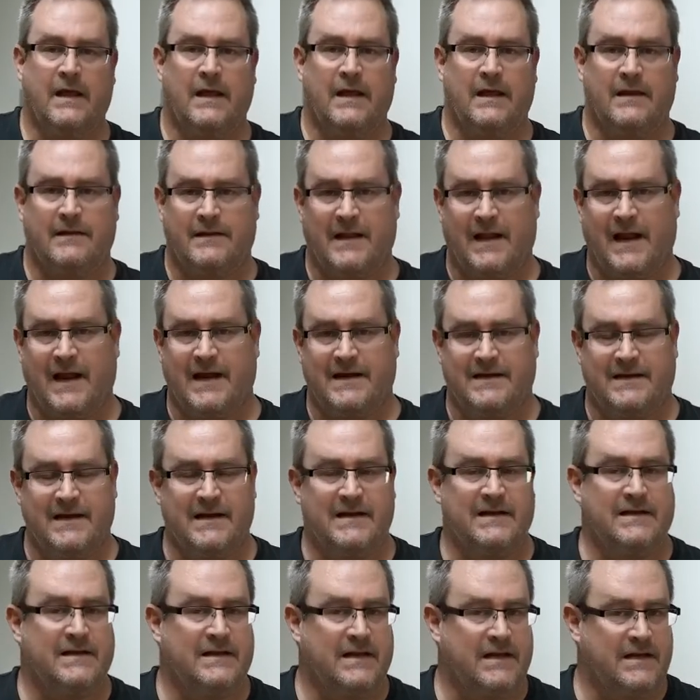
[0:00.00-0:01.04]
that I
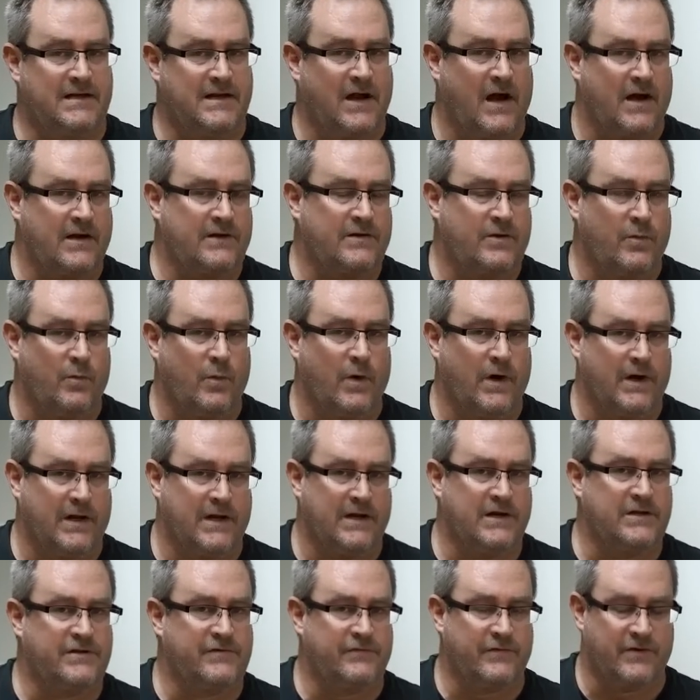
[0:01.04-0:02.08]
didn't deduct the 1
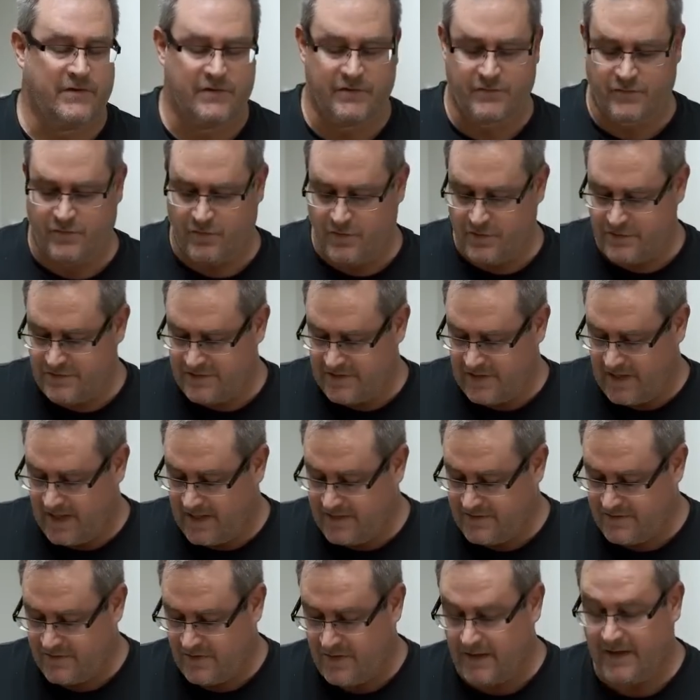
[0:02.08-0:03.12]
inch for the drawer slide,
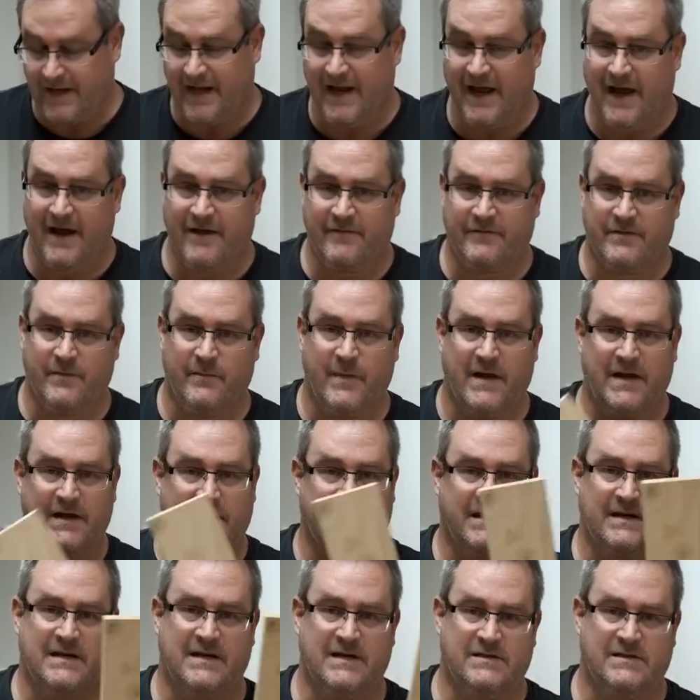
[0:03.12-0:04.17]
so I'm going to have to make
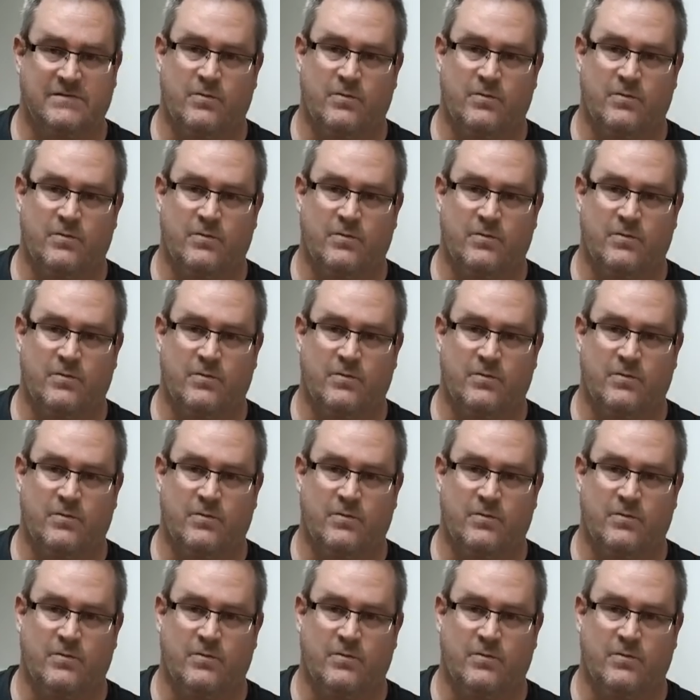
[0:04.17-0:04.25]
these